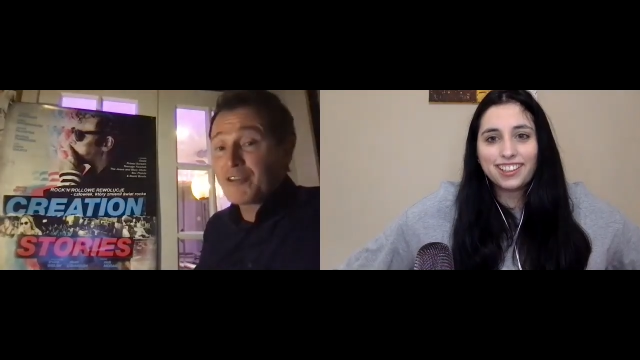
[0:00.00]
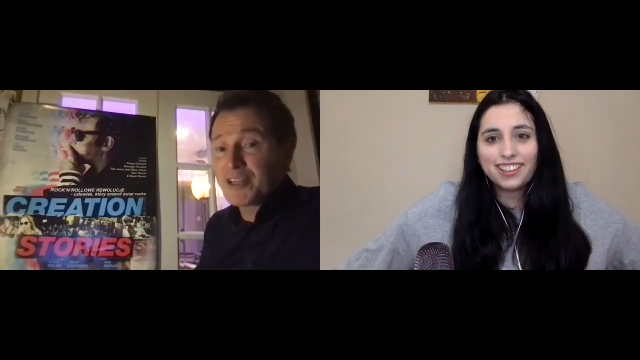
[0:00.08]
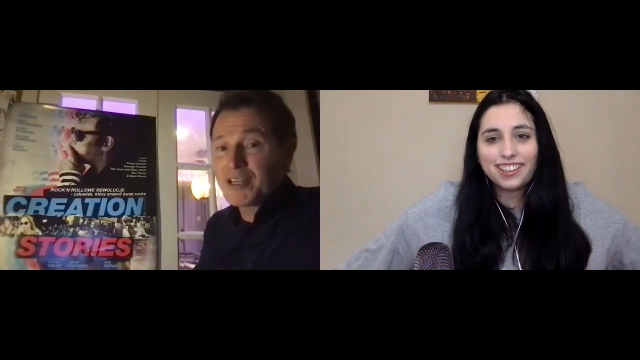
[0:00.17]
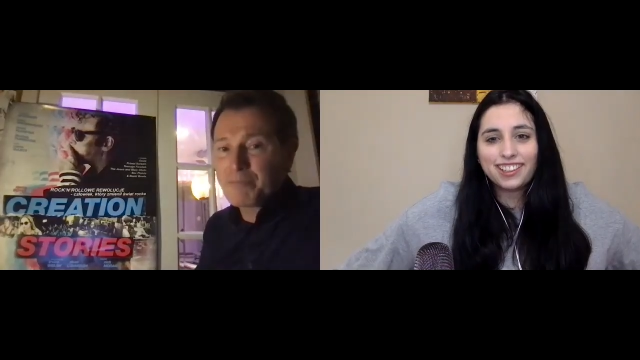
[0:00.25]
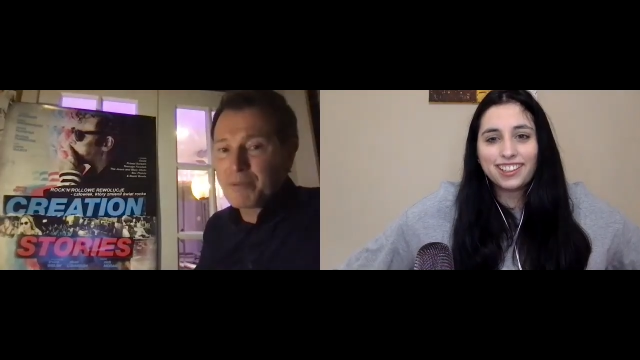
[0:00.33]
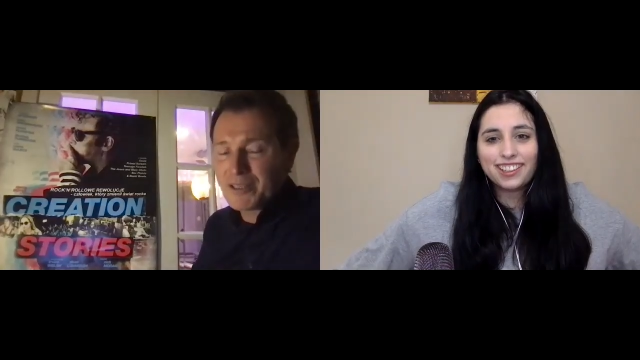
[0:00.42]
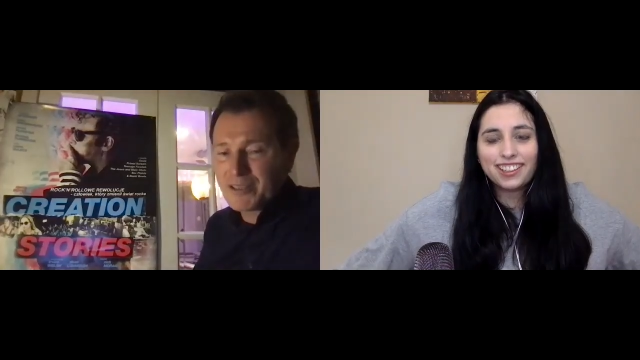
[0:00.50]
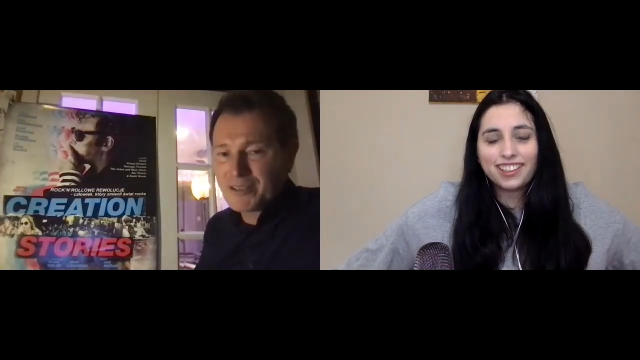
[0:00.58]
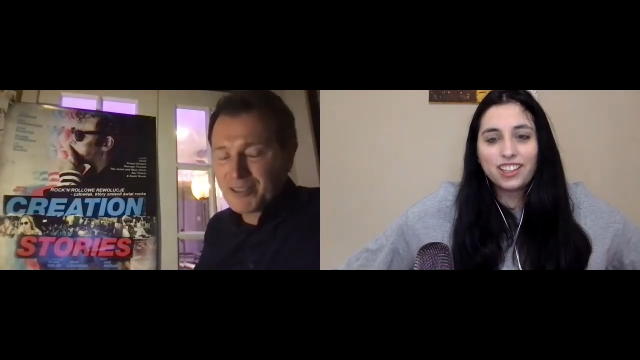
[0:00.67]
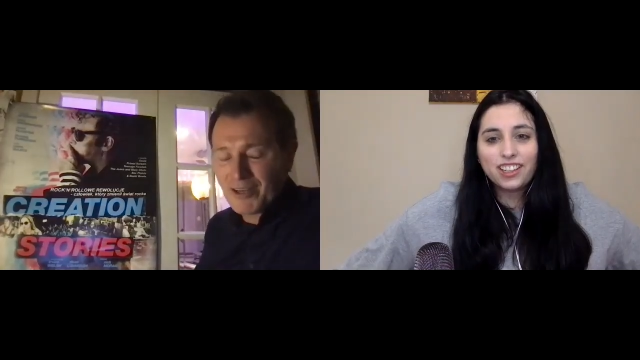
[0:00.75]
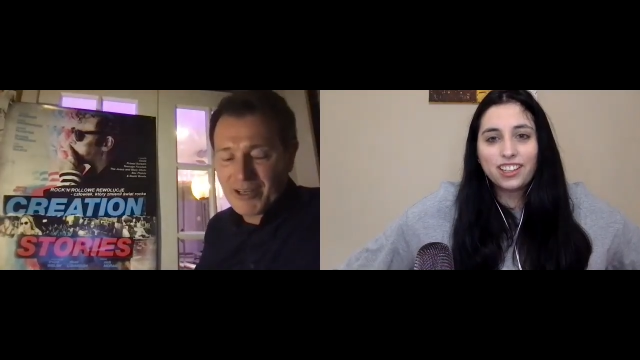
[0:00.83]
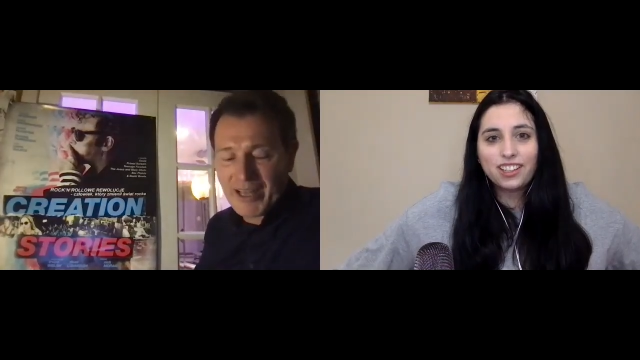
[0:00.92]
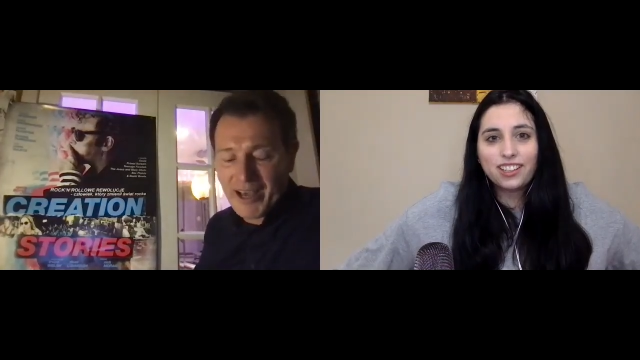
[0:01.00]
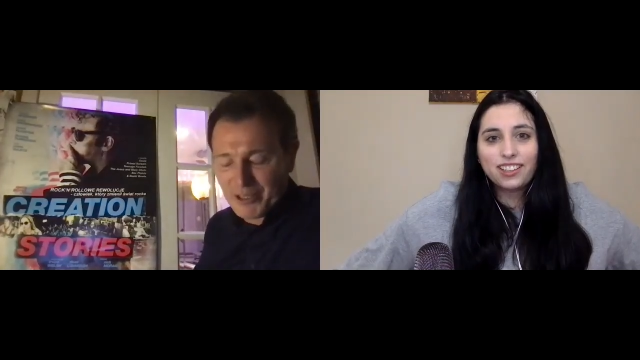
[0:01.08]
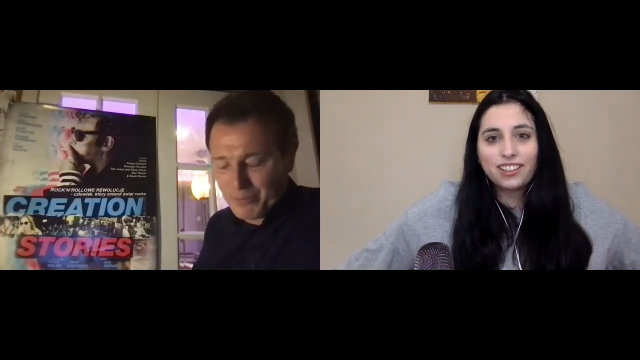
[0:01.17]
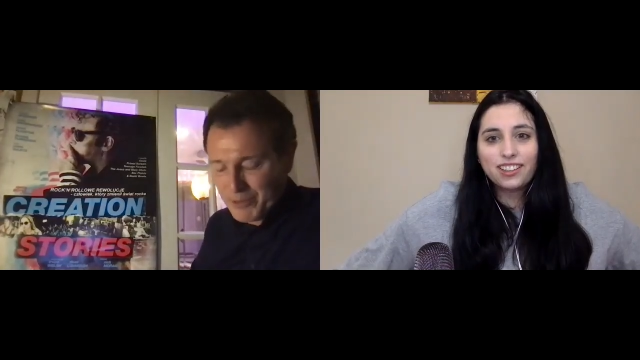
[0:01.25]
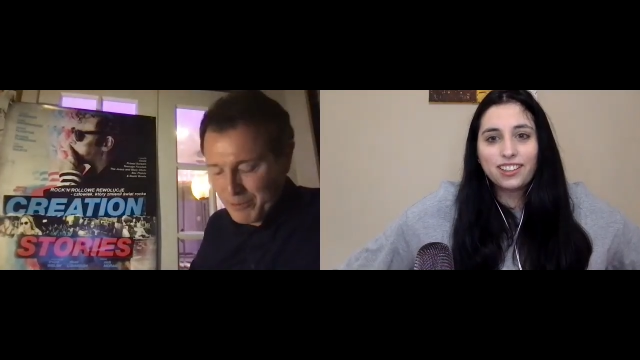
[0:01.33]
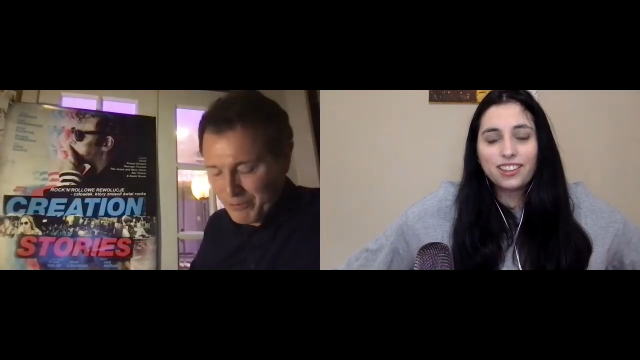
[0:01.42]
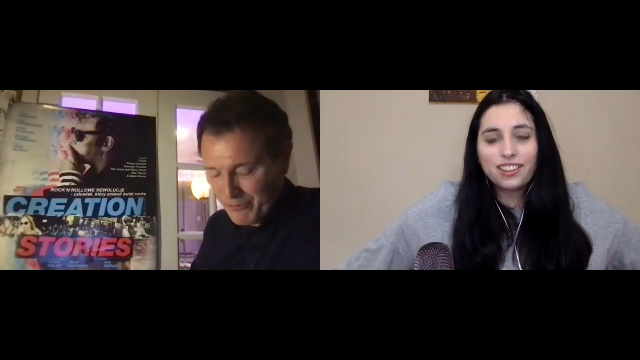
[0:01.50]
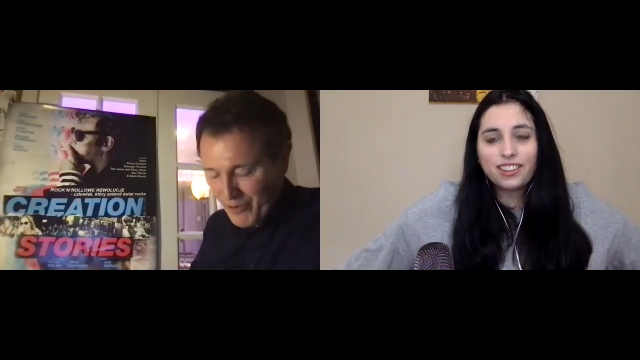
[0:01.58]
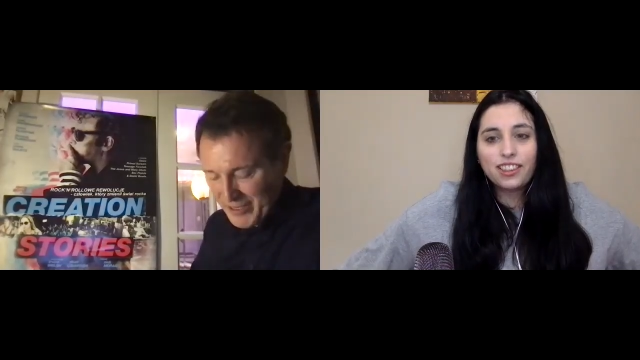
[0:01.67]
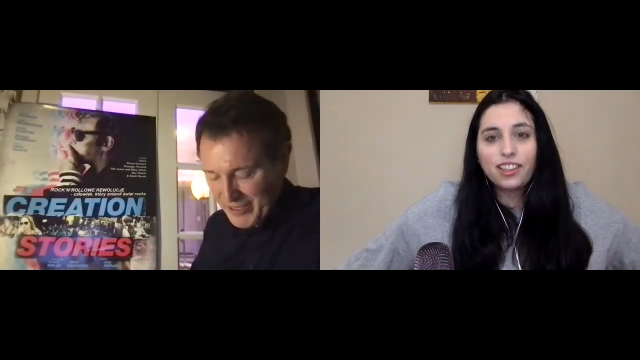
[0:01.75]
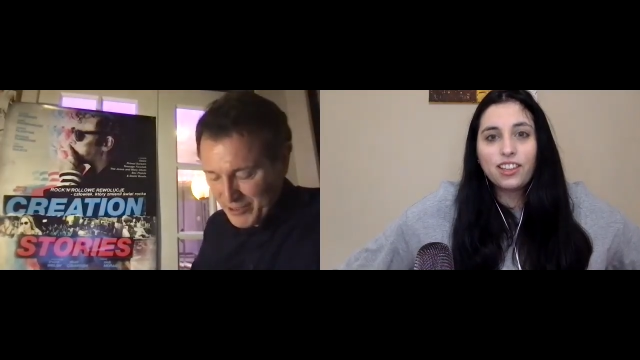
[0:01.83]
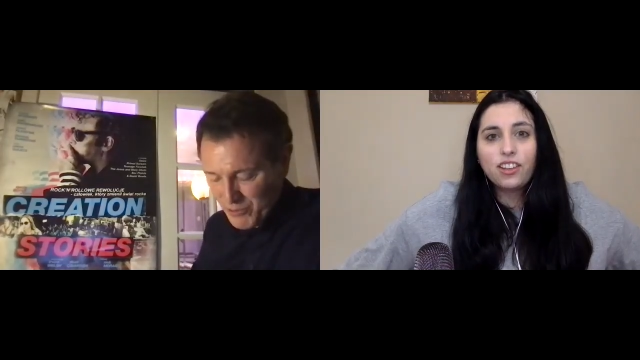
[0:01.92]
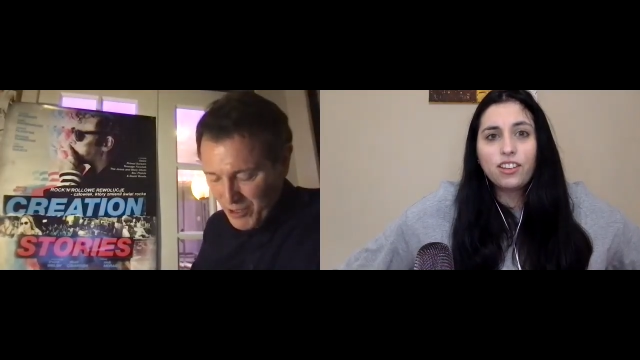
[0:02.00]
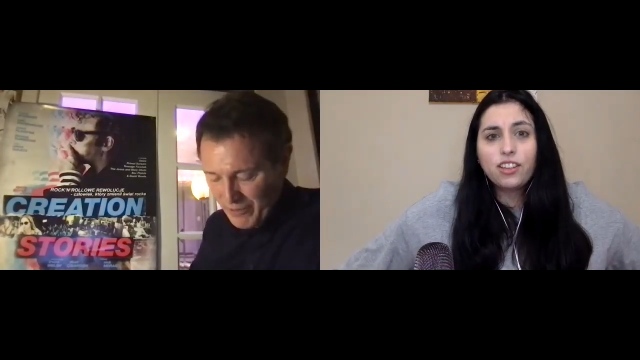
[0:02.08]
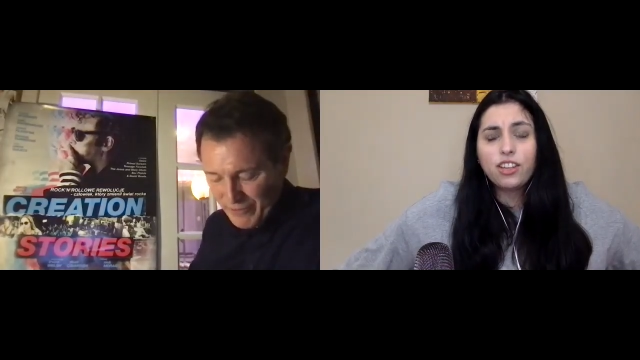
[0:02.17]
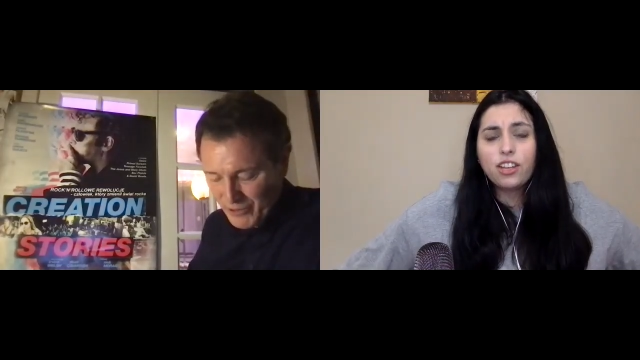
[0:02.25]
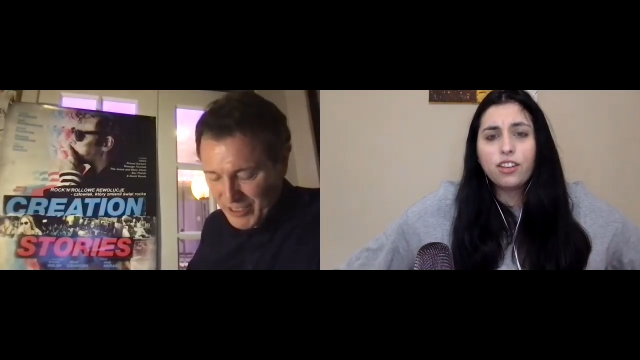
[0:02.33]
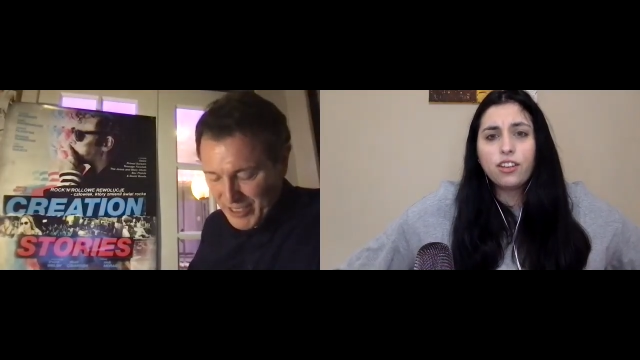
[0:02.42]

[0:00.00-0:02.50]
Speaker 1: it. But you know, let other people find it as well. If you can